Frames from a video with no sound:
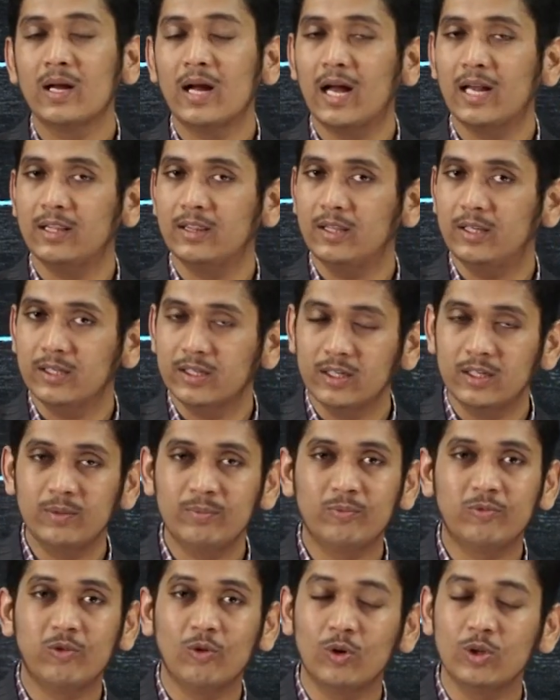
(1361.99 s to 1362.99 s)
And
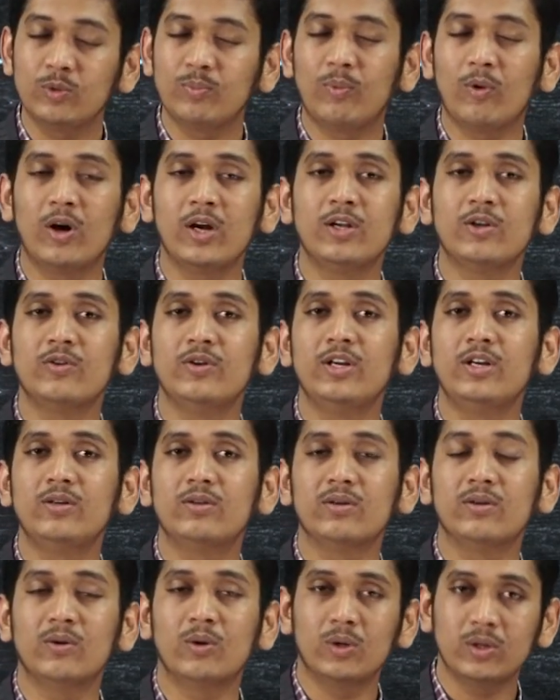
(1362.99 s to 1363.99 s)
fourth point you need
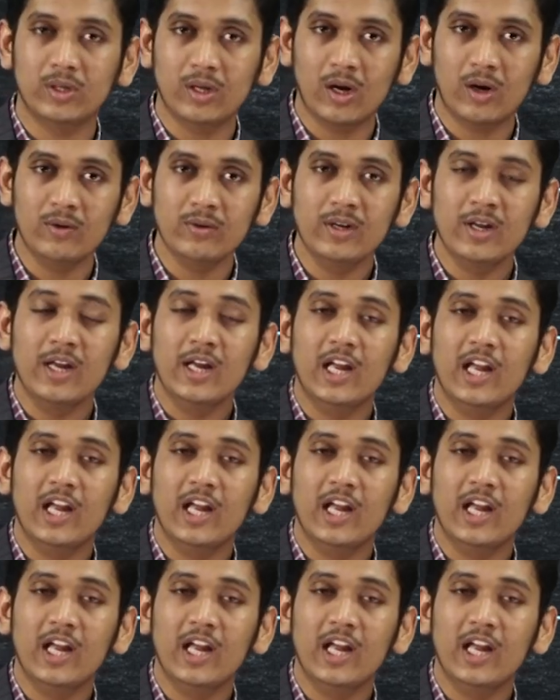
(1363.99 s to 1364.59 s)
to note down,